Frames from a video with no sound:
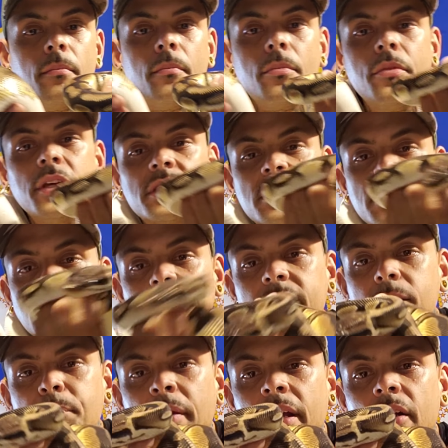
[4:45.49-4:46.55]
This
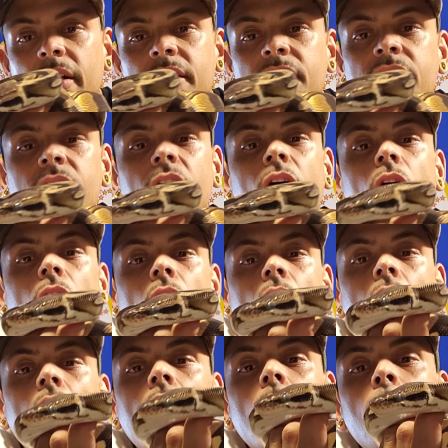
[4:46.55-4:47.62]
snake's parents,
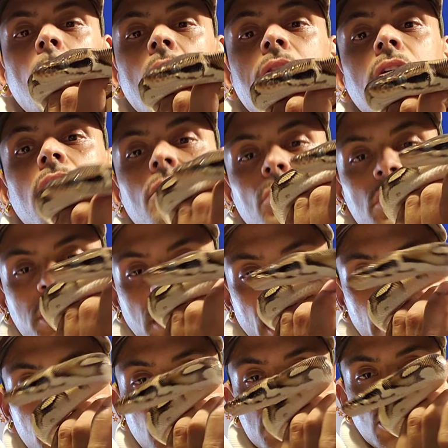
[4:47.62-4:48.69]
mother, we'll
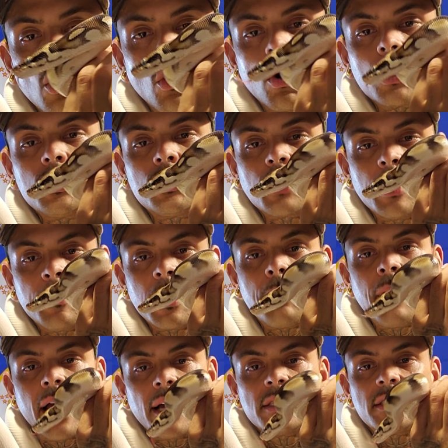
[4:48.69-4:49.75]
say, was an Orange Dream and a
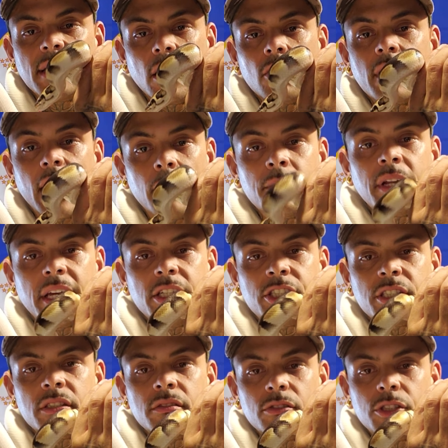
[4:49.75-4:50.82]
Pastel
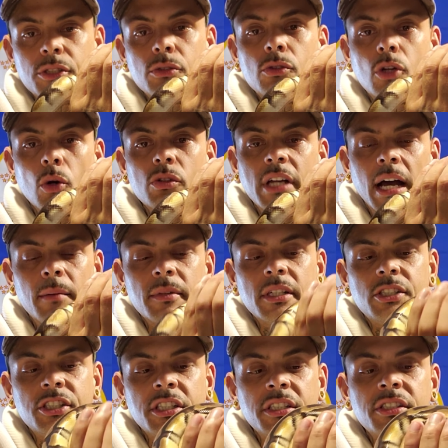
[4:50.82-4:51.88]
combination, 2
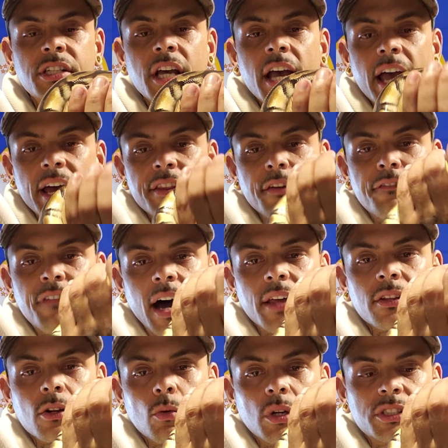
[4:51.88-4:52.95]
codominant genes, and the
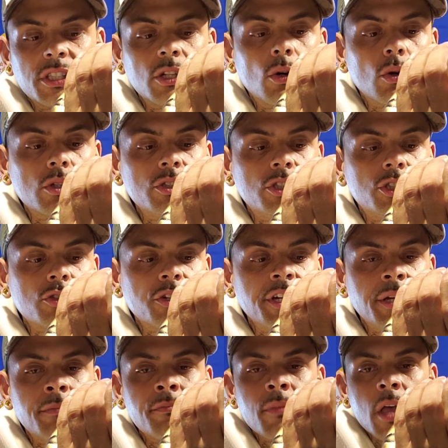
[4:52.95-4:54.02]
father was an Orange
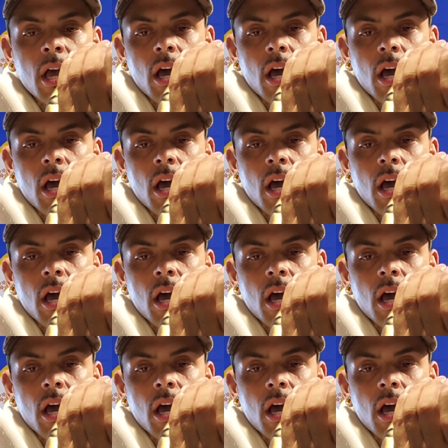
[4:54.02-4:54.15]
Dream.